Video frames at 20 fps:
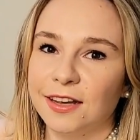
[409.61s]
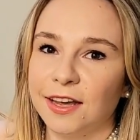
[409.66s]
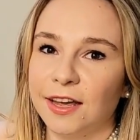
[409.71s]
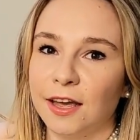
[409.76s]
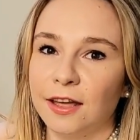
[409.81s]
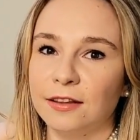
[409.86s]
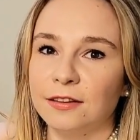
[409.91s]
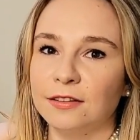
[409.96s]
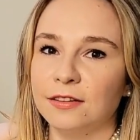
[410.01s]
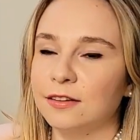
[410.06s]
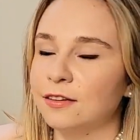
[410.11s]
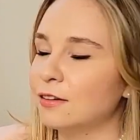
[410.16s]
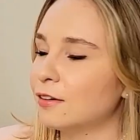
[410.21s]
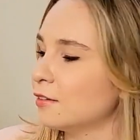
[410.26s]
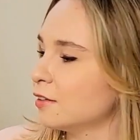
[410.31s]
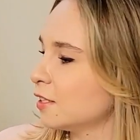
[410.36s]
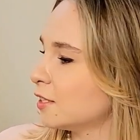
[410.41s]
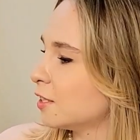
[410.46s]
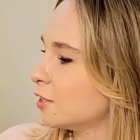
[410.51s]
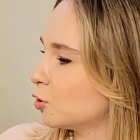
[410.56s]
And
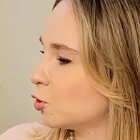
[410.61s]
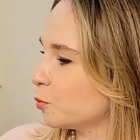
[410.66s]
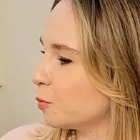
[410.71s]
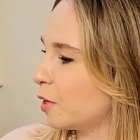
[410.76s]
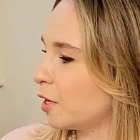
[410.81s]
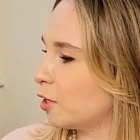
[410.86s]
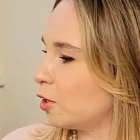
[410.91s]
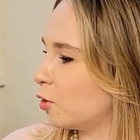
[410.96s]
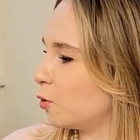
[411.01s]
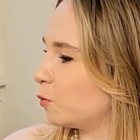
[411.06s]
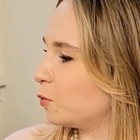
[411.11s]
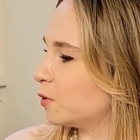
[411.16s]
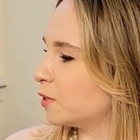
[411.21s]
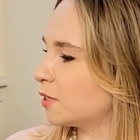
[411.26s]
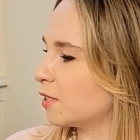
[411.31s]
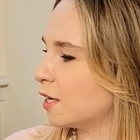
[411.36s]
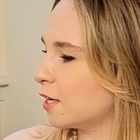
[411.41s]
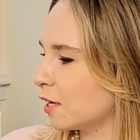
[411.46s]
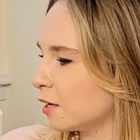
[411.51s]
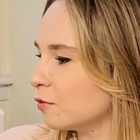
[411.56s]
uh, listen to my
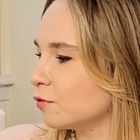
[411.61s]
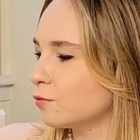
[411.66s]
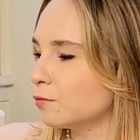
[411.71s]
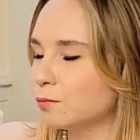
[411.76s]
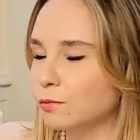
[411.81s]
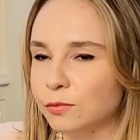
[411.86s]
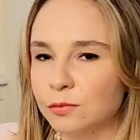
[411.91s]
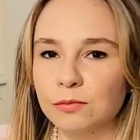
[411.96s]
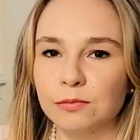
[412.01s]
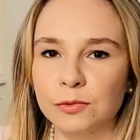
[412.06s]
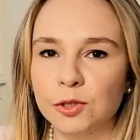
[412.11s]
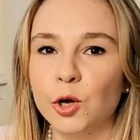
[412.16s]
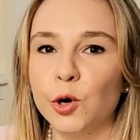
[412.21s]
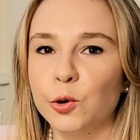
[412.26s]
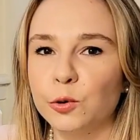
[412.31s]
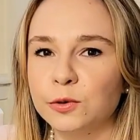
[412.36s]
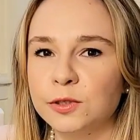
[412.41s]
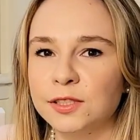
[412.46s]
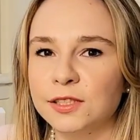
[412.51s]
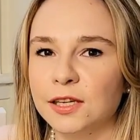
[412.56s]
notes. I have
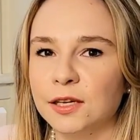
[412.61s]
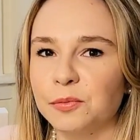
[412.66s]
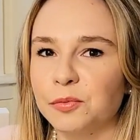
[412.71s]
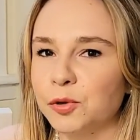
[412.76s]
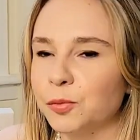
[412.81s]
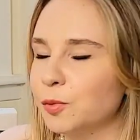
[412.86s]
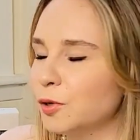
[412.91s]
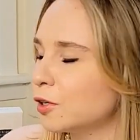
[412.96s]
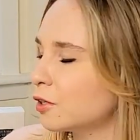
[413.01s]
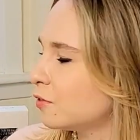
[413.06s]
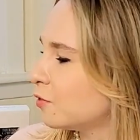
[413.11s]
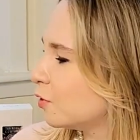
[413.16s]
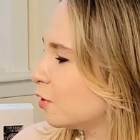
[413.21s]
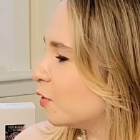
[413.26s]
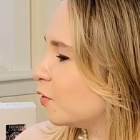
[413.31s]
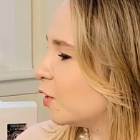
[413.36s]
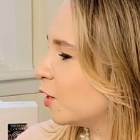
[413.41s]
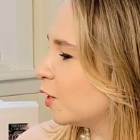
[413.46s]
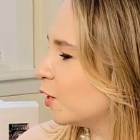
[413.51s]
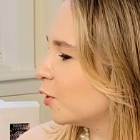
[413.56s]
notes I prepared for
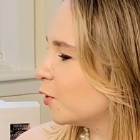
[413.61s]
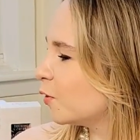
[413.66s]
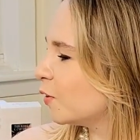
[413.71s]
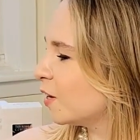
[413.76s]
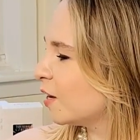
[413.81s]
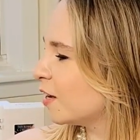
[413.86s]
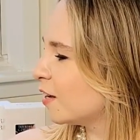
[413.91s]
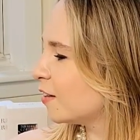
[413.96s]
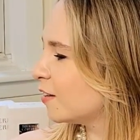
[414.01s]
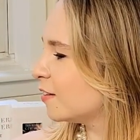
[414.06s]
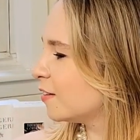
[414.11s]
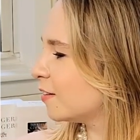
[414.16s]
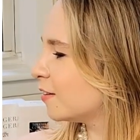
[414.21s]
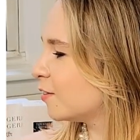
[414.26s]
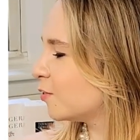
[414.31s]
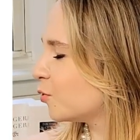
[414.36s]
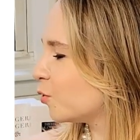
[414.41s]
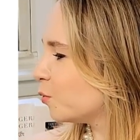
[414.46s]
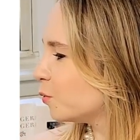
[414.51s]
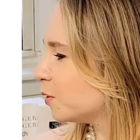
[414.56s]
the video and
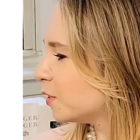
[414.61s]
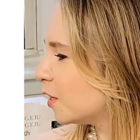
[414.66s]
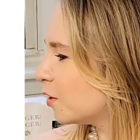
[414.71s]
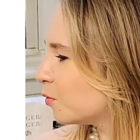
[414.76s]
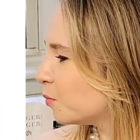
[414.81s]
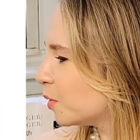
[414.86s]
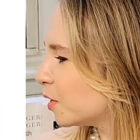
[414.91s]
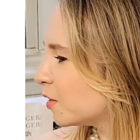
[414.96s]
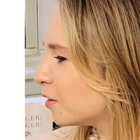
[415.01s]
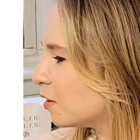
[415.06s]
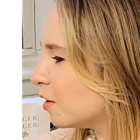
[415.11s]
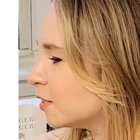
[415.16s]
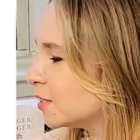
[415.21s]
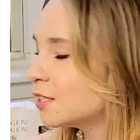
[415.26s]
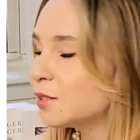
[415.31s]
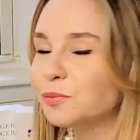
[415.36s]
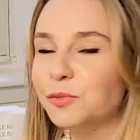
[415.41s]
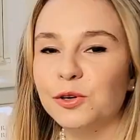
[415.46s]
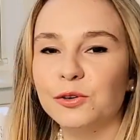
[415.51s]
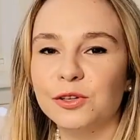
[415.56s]
I wrote down my
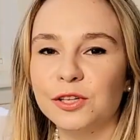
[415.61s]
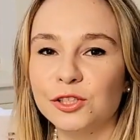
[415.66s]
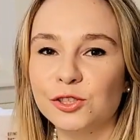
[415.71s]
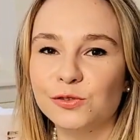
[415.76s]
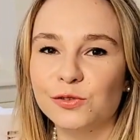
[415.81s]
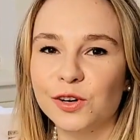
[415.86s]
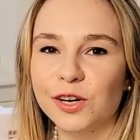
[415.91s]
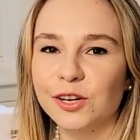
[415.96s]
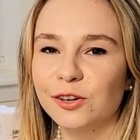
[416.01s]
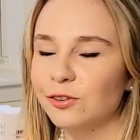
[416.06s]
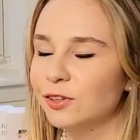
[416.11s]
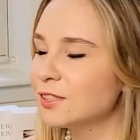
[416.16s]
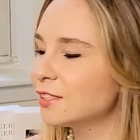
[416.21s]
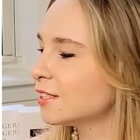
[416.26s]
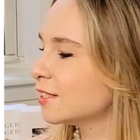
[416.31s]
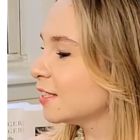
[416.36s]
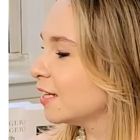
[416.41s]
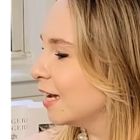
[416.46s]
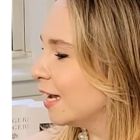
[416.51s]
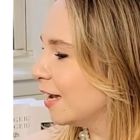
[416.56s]
thoughts about each
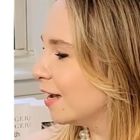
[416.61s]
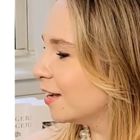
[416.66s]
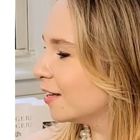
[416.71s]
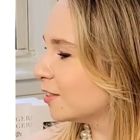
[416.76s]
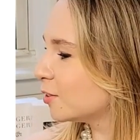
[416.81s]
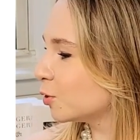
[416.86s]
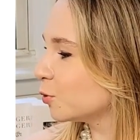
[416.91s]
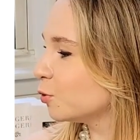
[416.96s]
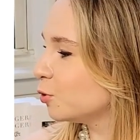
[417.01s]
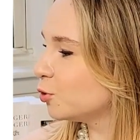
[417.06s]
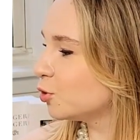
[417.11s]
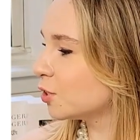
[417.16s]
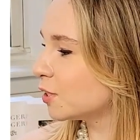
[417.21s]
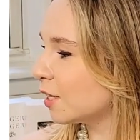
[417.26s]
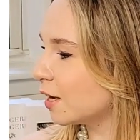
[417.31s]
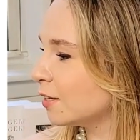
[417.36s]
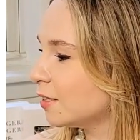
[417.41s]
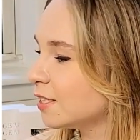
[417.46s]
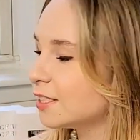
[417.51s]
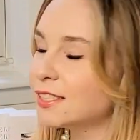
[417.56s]
fragrance. So you
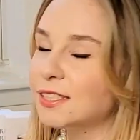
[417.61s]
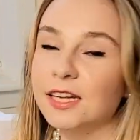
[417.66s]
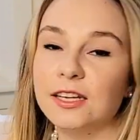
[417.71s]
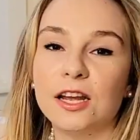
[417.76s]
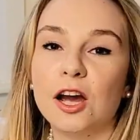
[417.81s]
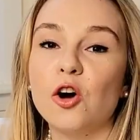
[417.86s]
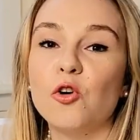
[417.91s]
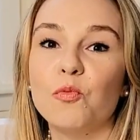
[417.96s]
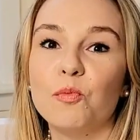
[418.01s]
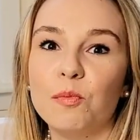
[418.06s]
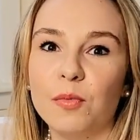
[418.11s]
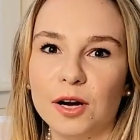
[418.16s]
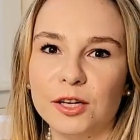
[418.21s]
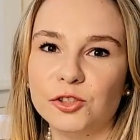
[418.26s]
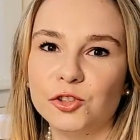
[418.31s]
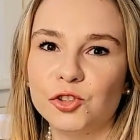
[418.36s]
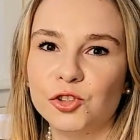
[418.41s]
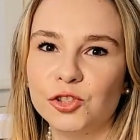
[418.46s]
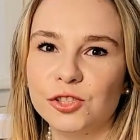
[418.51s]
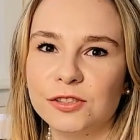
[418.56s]
just understand how
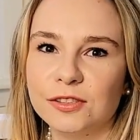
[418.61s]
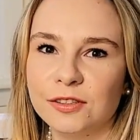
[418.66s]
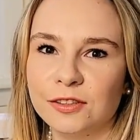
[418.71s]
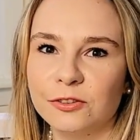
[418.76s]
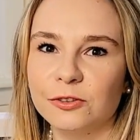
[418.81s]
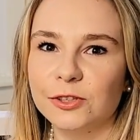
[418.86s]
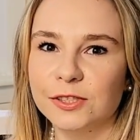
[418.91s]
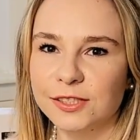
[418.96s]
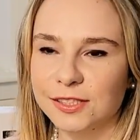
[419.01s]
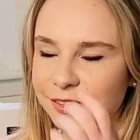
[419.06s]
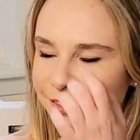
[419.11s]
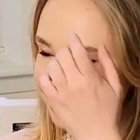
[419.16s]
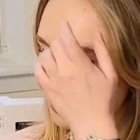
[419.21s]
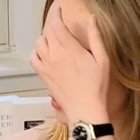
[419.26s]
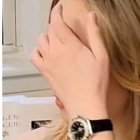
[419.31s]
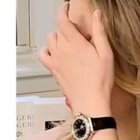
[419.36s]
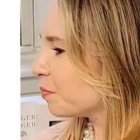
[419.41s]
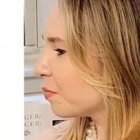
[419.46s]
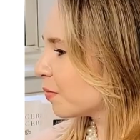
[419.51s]
much there is.